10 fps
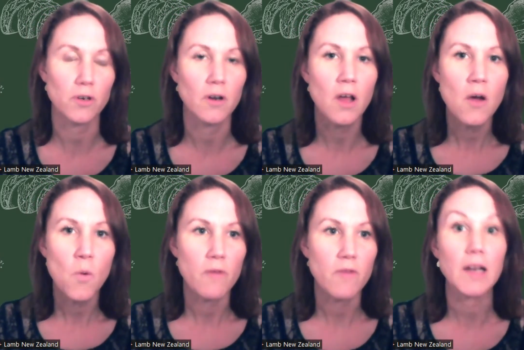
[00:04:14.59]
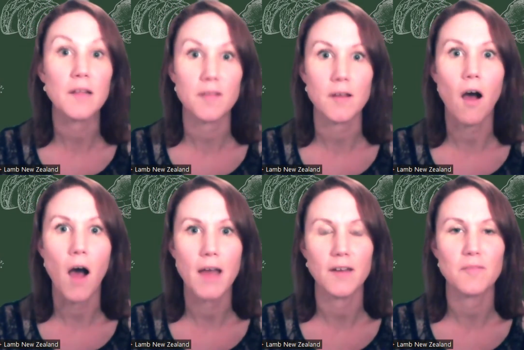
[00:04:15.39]
And we really see
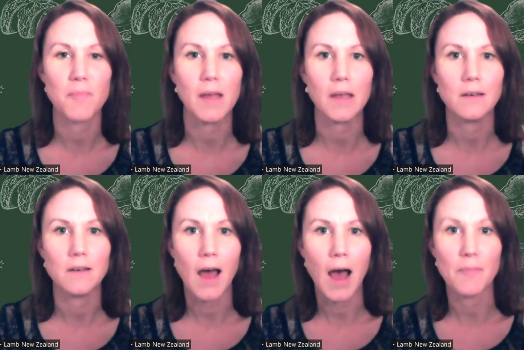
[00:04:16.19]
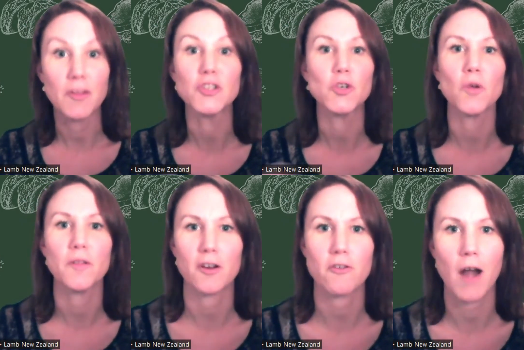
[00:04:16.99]
iron as being the jewel in
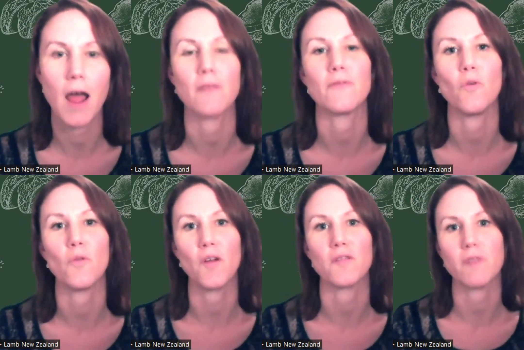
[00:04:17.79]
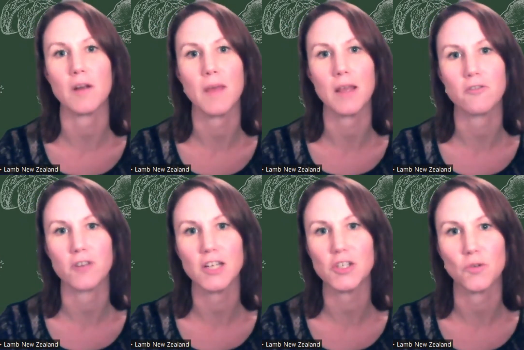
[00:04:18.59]
the crown for those red meat
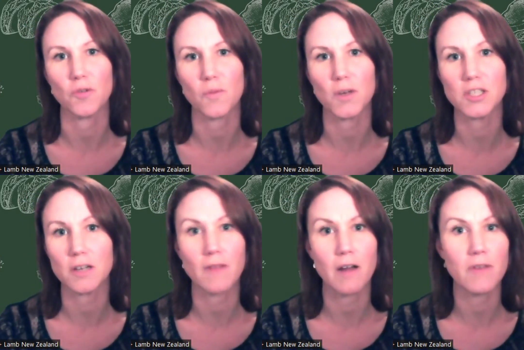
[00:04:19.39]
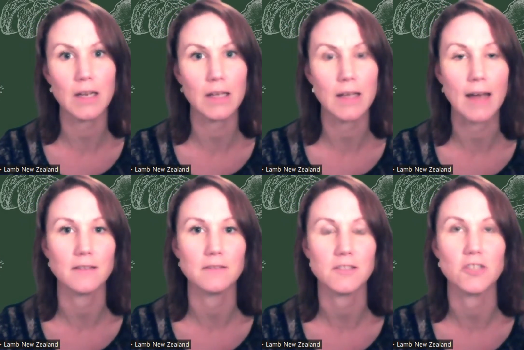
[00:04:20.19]
credentials, which are really
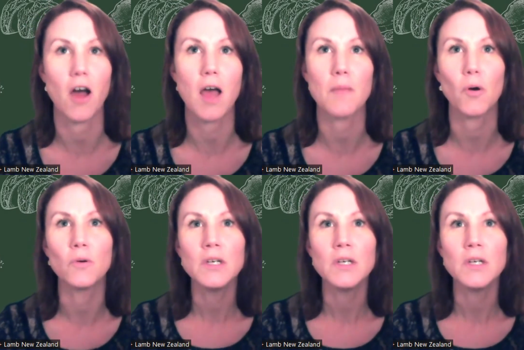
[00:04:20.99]
undeniable.